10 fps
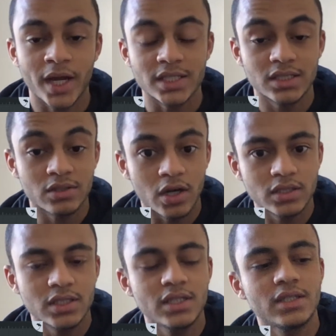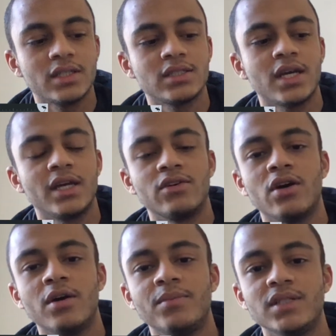started is I got
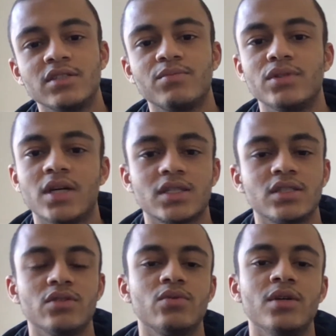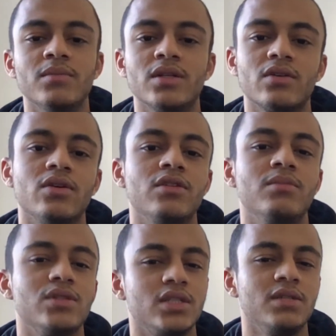a piece of production equipment called the
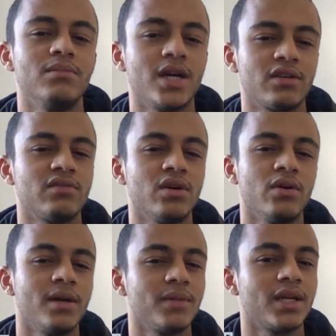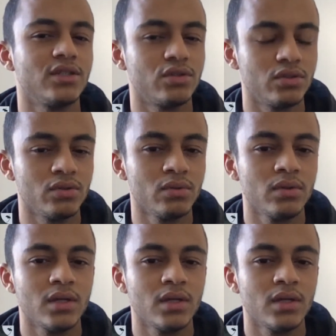Machine Micro MK2.